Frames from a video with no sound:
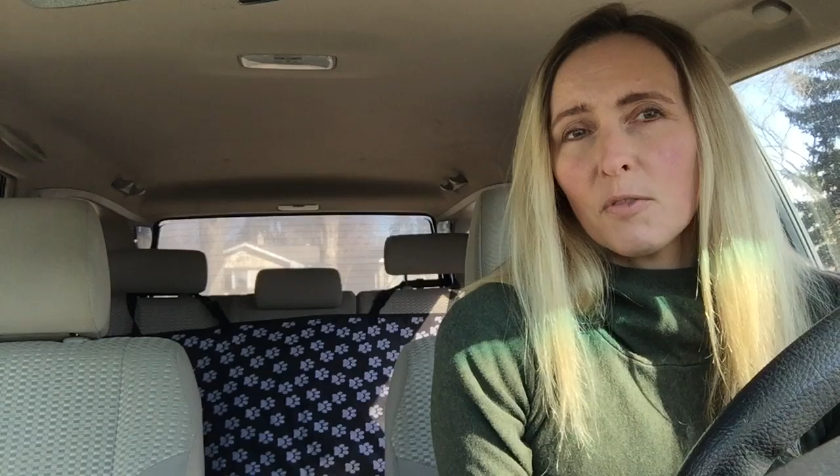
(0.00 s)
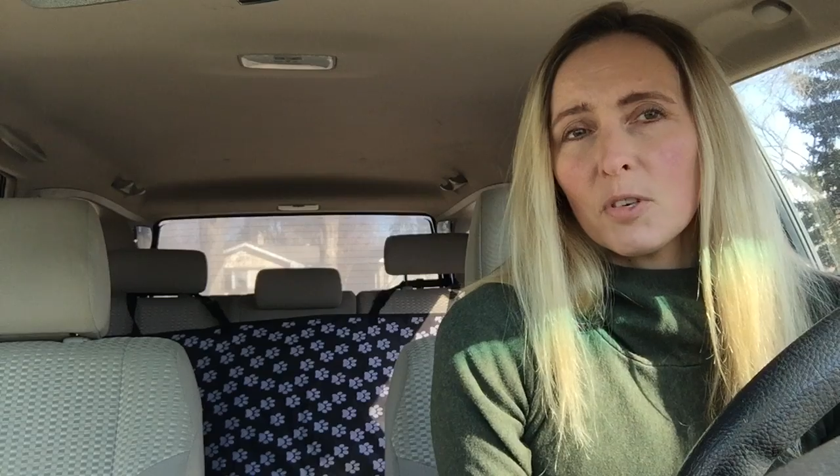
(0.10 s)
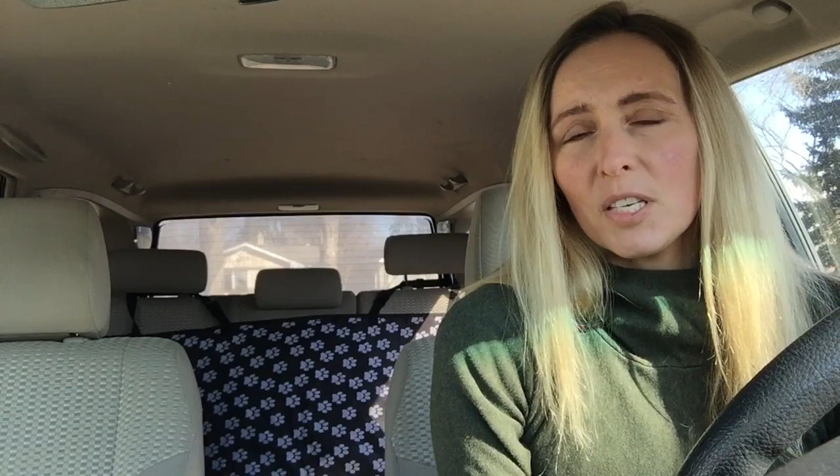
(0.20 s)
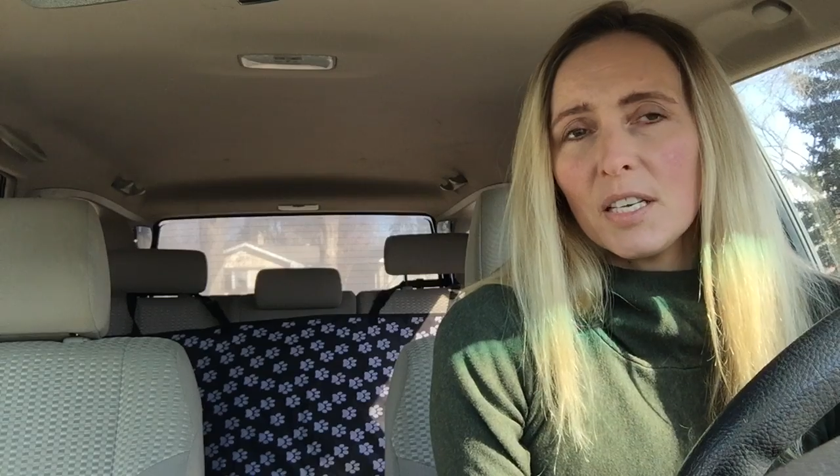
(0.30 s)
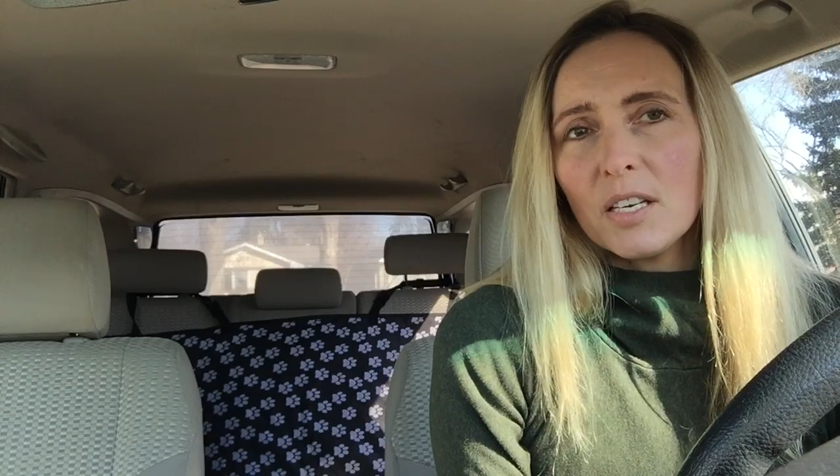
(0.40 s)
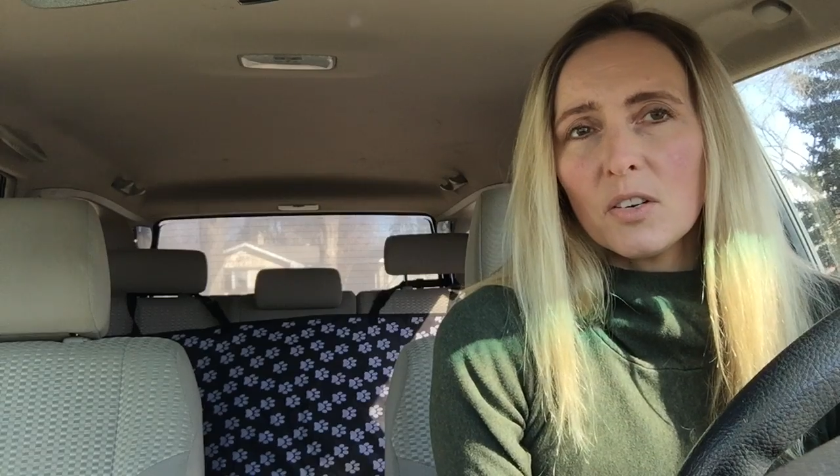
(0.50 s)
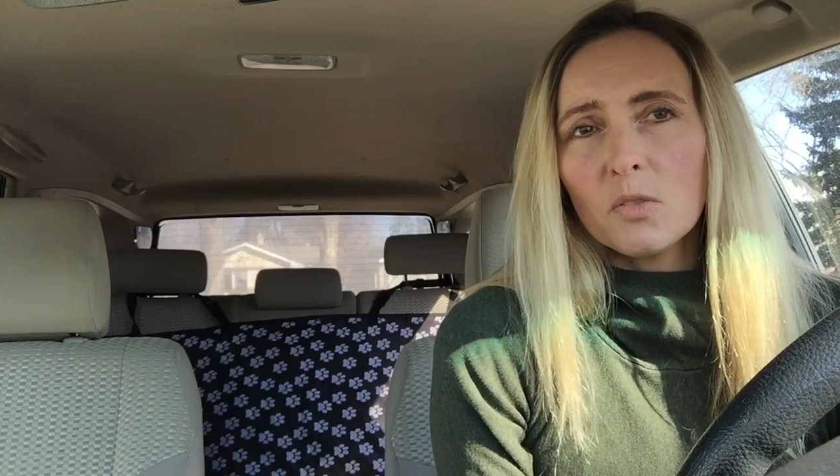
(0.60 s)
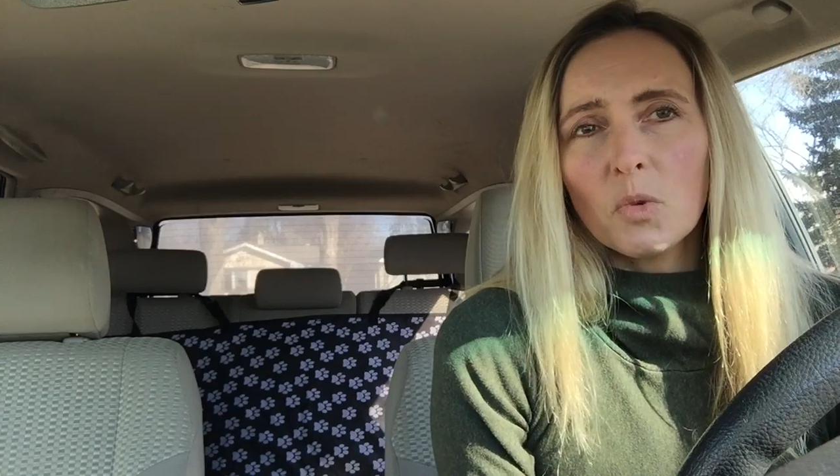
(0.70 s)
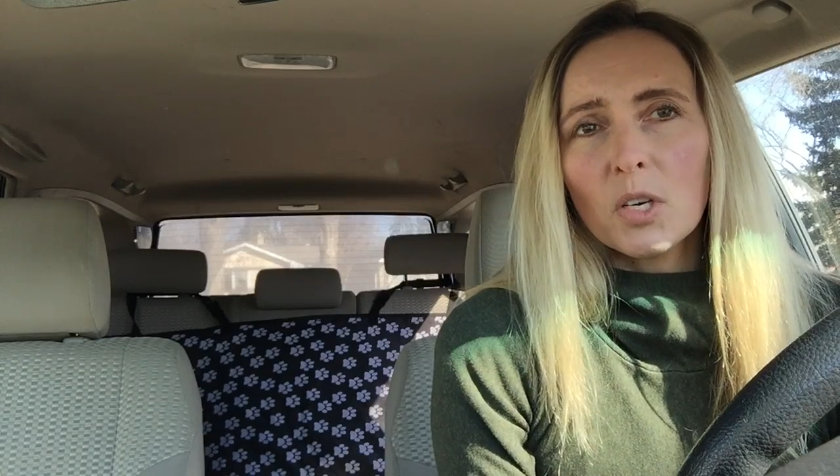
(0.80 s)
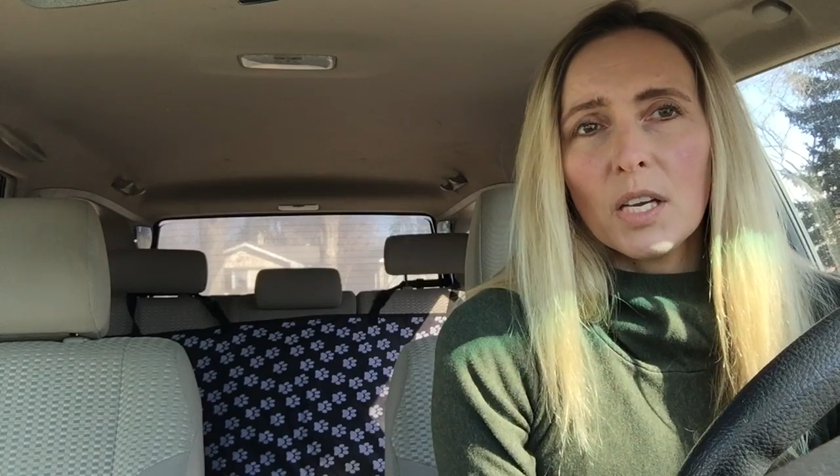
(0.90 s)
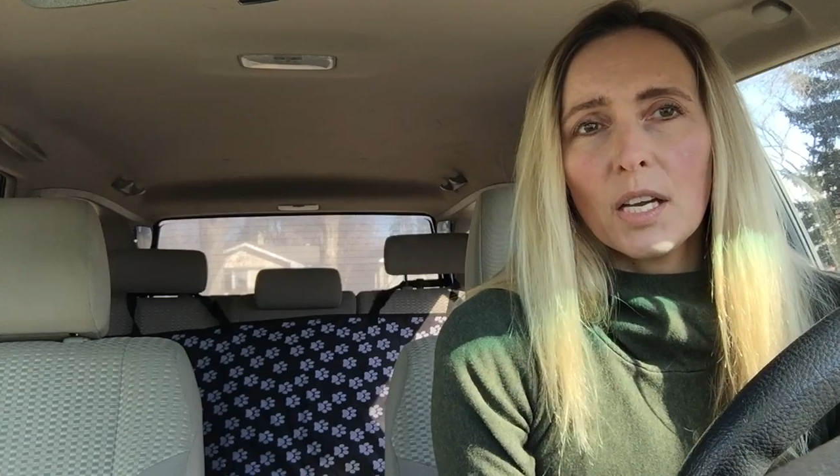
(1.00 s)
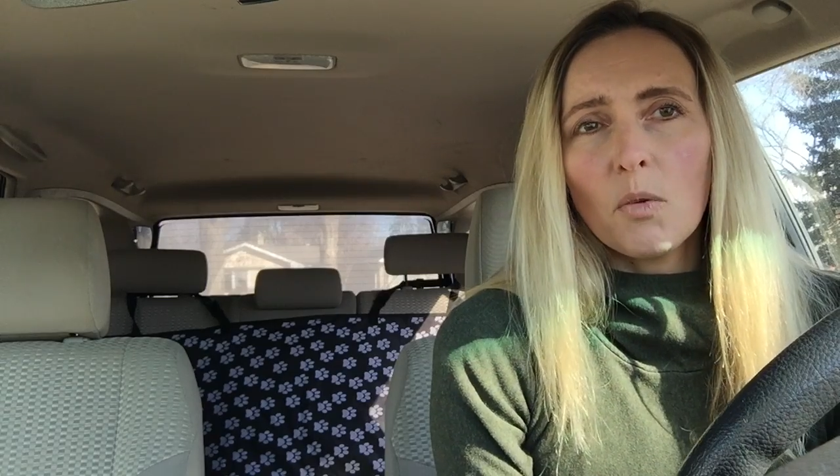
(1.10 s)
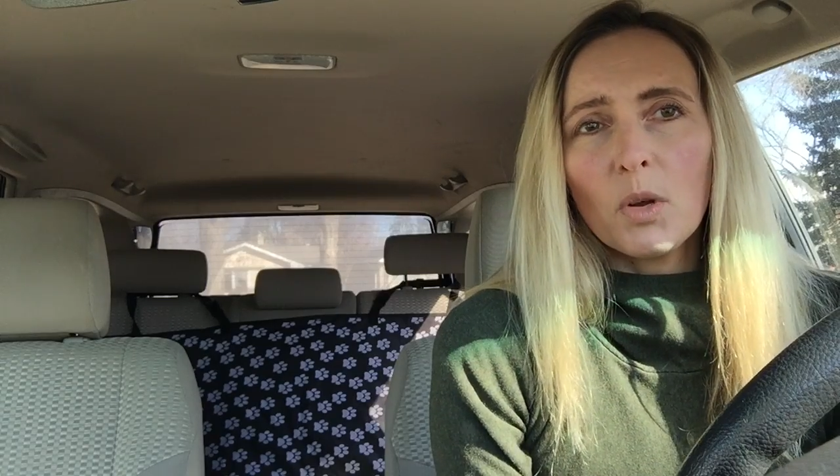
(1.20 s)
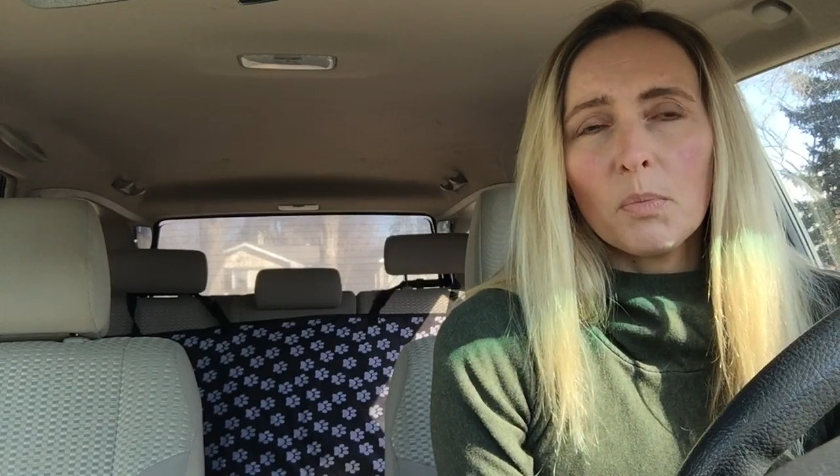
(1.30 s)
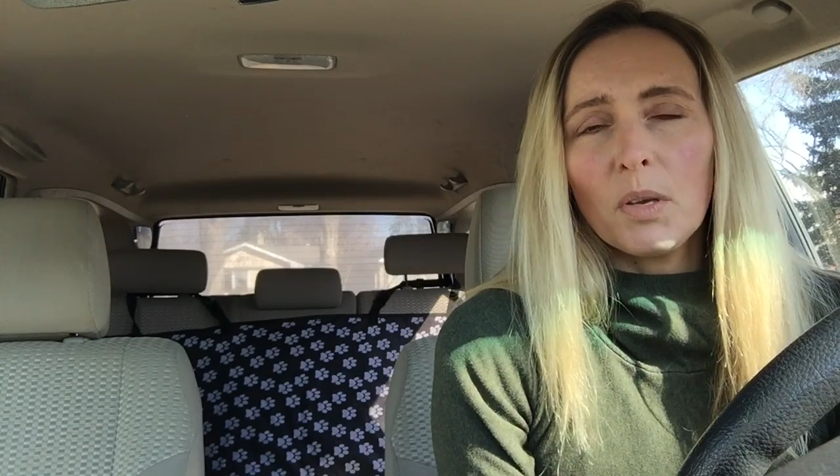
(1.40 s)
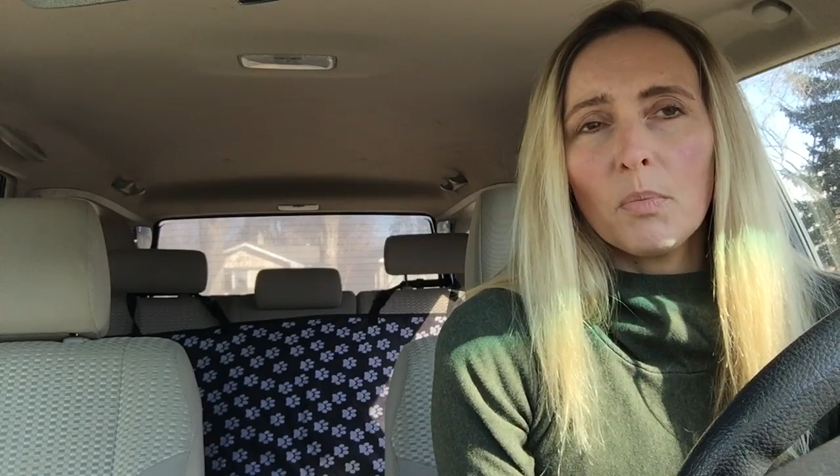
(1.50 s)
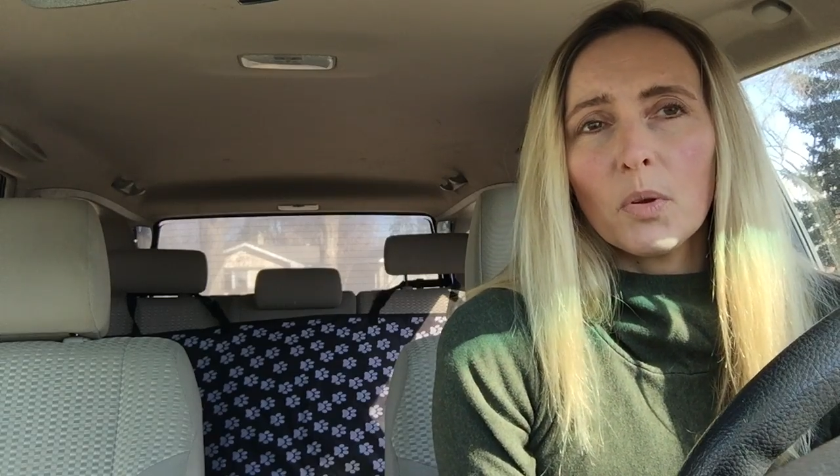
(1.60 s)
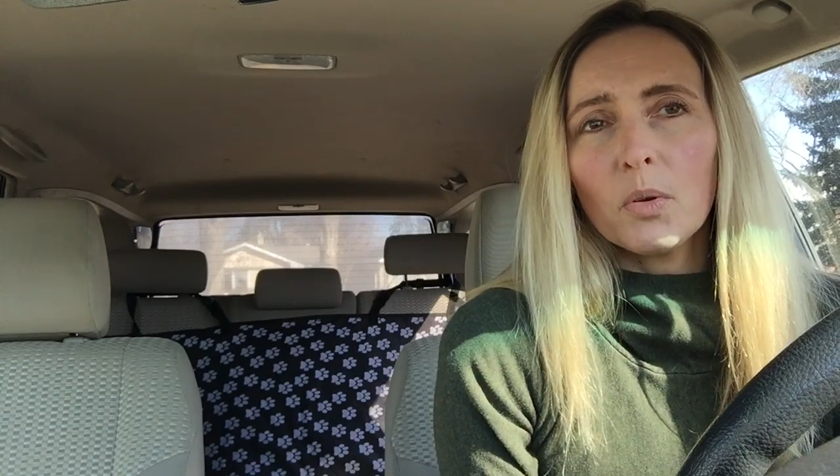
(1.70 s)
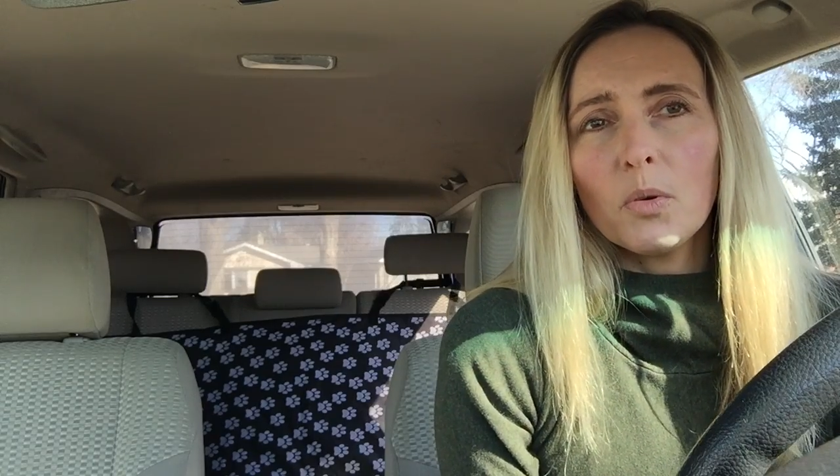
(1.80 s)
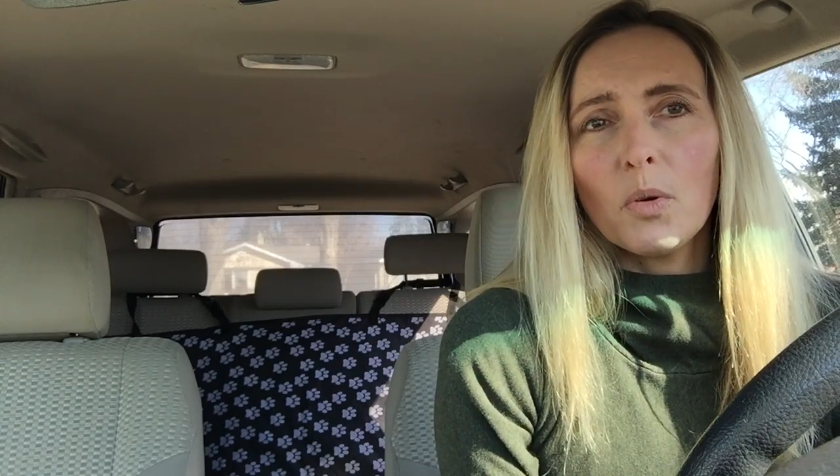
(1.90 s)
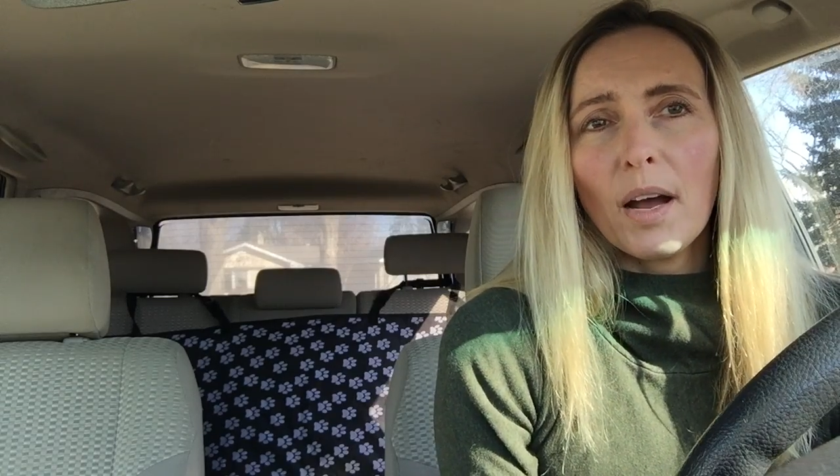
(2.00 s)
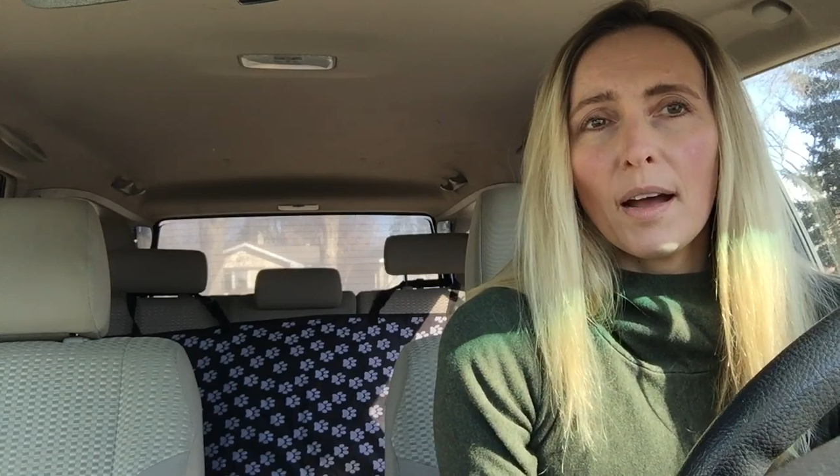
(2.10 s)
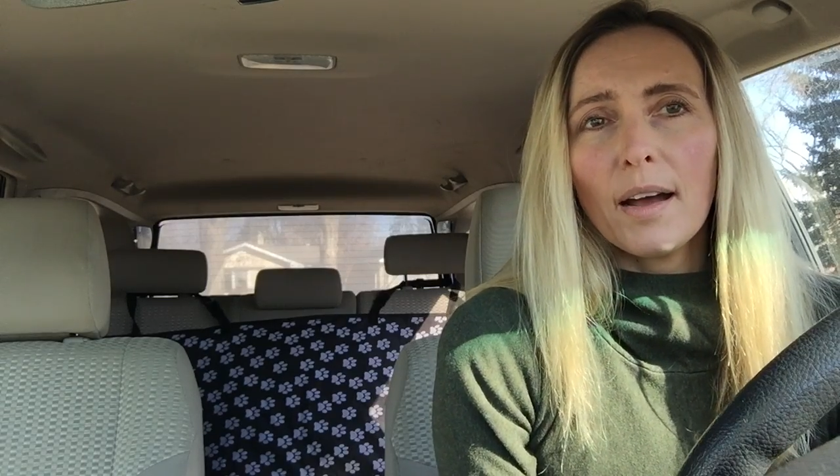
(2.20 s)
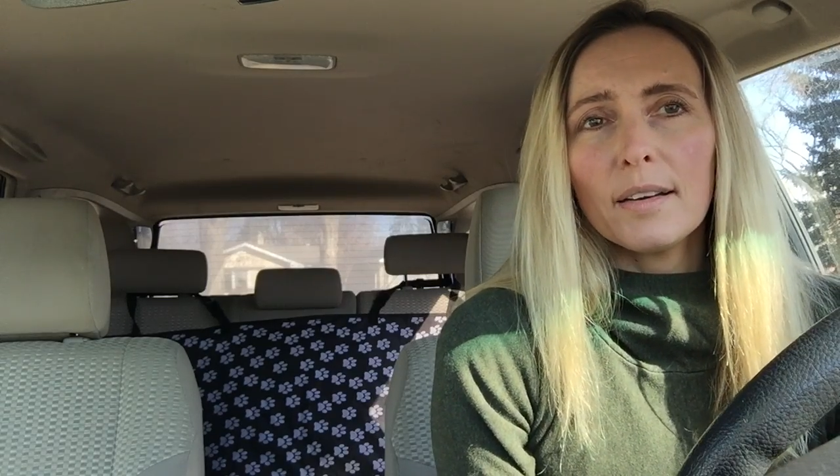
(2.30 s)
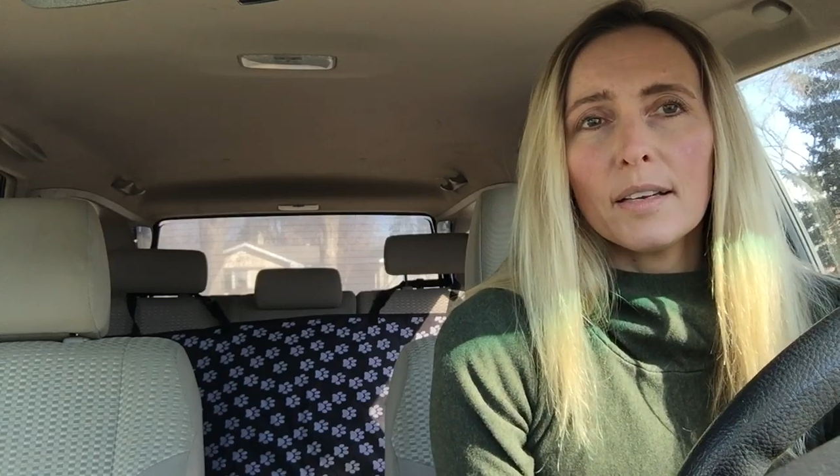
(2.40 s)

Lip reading: 14 years working with people who had